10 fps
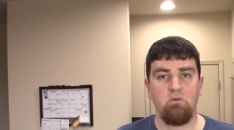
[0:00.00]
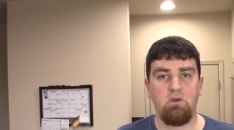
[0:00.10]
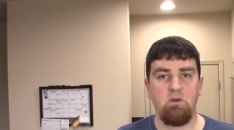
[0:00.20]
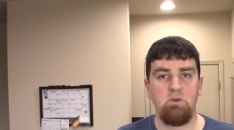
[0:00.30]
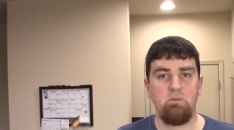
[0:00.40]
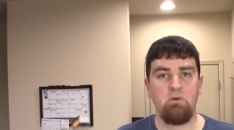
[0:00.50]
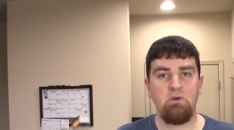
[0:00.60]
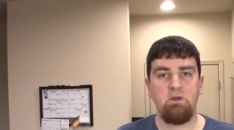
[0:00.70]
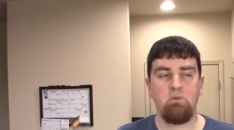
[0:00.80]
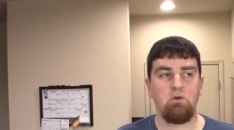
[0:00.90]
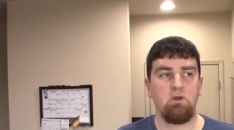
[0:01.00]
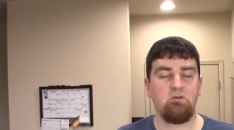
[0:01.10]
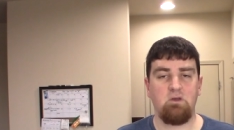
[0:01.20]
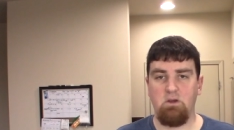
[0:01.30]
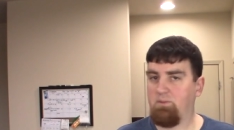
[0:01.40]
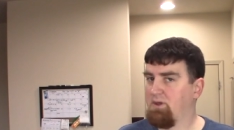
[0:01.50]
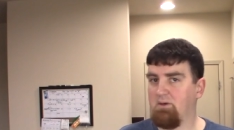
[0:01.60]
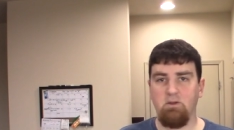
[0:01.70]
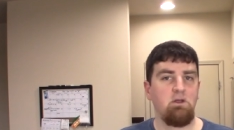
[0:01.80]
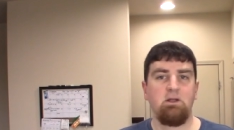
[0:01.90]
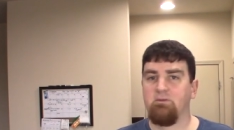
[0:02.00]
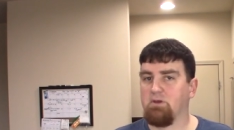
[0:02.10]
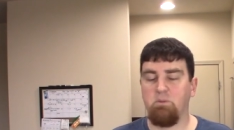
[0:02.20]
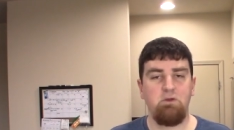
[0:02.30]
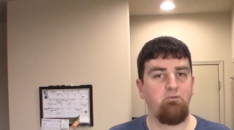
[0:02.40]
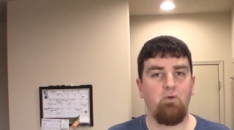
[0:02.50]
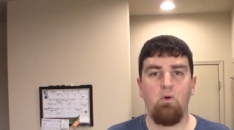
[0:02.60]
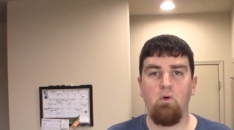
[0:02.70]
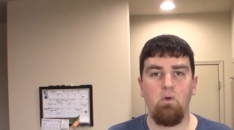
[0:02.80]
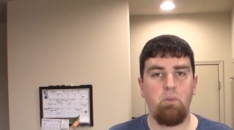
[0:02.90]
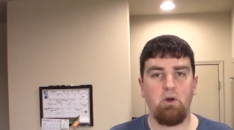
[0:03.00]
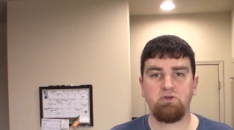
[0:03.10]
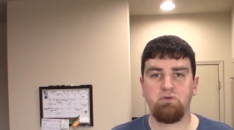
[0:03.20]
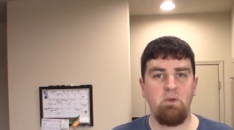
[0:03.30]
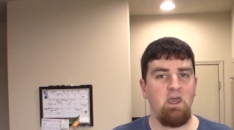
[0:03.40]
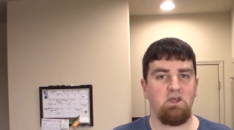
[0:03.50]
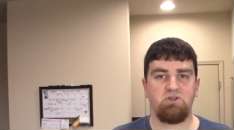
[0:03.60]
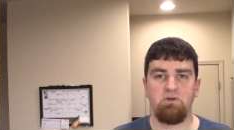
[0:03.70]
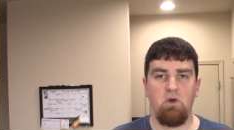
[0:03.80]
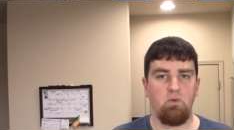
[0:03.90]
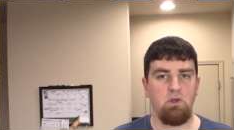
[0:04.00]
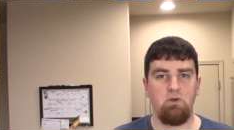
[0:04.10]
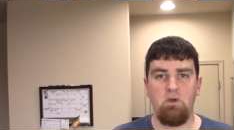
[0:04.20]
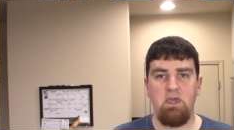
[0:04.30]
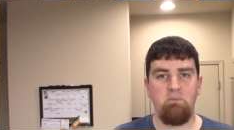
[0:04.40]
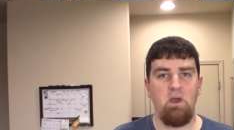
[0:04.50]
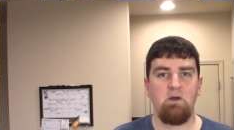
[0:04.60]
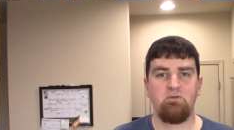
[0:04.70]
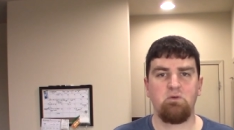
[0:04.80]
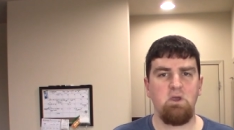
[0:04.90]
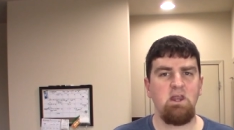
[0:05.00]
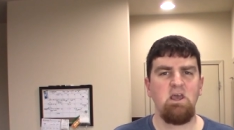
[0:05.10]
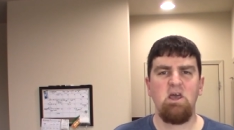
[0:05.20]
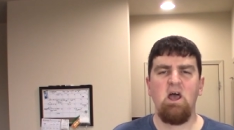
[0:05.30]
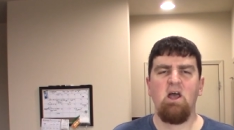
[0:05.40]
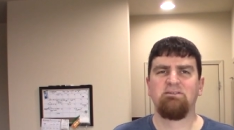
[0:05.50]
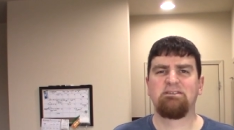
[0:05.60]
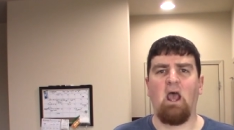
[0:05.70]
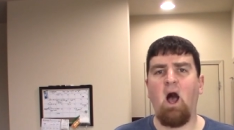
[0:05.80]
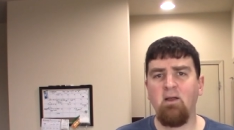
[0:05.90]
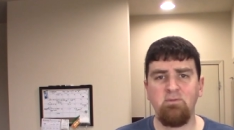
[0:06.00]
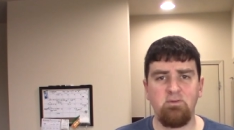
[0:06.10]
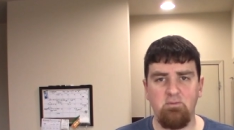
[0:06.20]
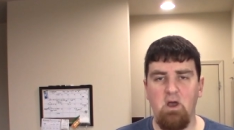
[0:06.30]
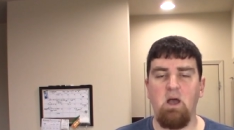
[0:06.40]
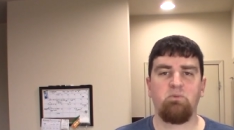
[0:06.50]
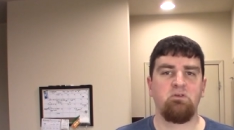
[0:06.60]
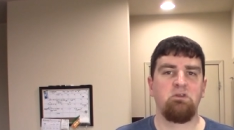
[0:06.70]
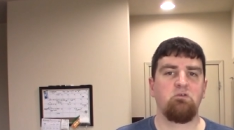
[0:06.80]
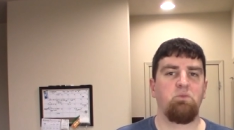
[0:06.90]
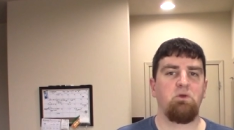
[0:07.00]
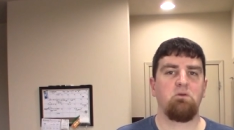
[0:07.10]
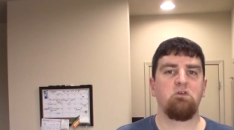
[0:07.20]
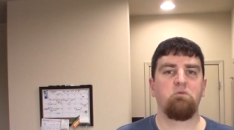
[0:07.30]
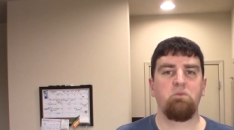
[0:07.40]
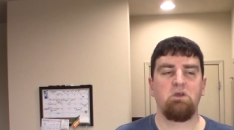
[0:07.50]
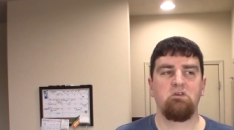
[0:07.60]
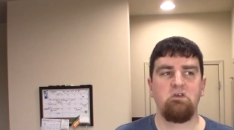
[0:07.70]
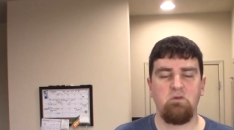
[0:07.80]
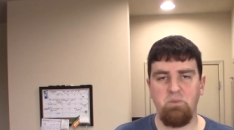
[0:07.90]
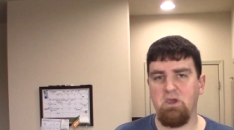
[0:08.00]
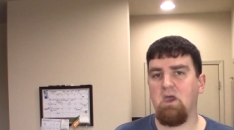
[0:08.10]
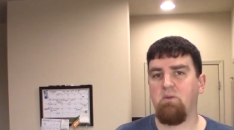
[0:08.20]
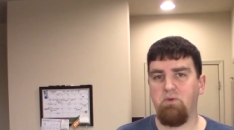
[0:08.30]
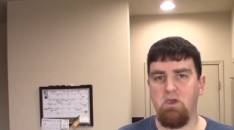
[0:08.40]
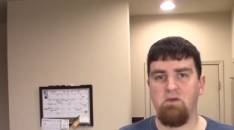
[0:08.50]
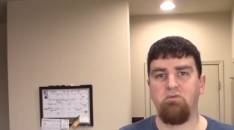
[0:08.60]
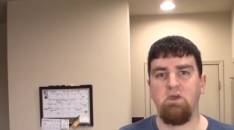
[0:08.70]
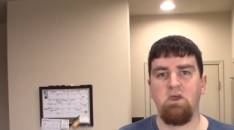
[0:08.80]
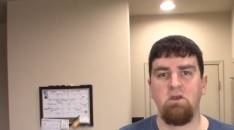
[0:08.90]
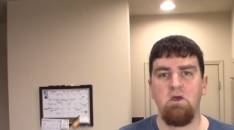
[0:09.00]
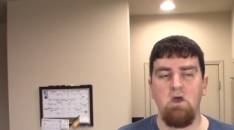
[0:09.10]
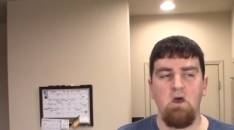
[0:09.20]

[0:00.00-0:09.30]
We're gonna be brewing it. We're it's gonna be it's gonna be full partial mash. You know, we're gonna do eight pounds of grain, tons of hops in this beer. This because he's a big IPA fan.